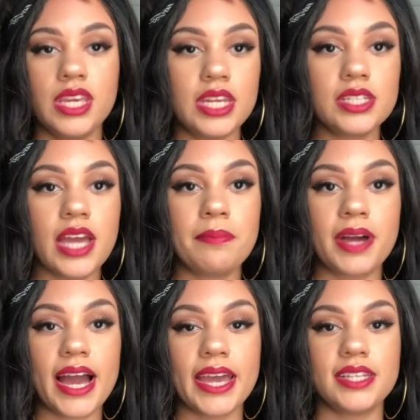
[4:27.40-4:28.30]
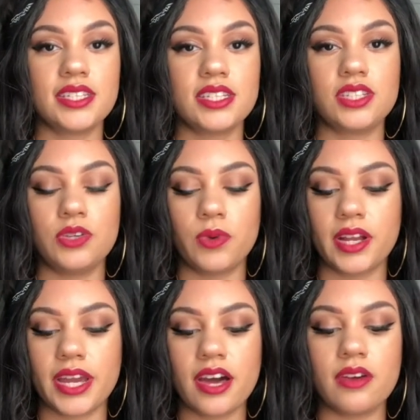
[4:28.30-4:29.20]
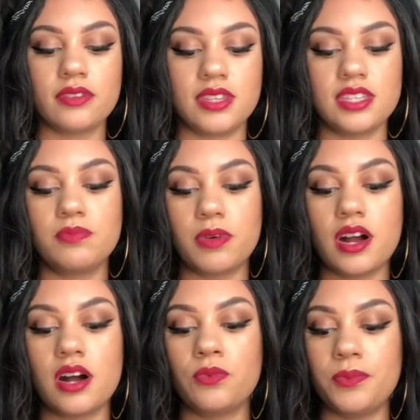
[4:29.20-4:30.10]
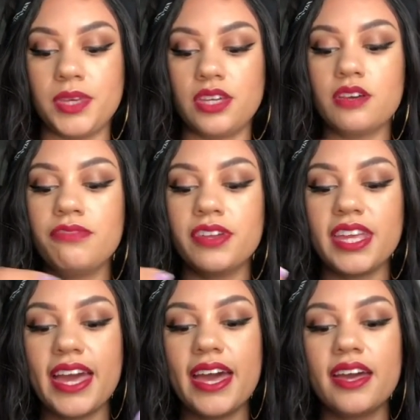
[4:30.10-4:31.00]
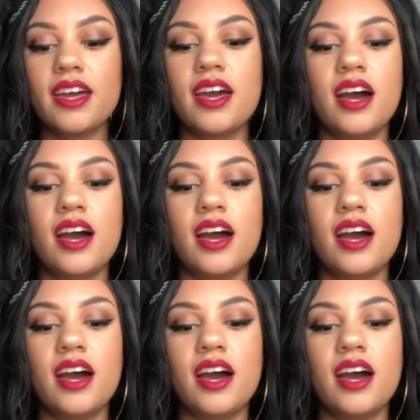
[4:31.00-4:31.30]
any type of high intensity workout. This bra would be good for that.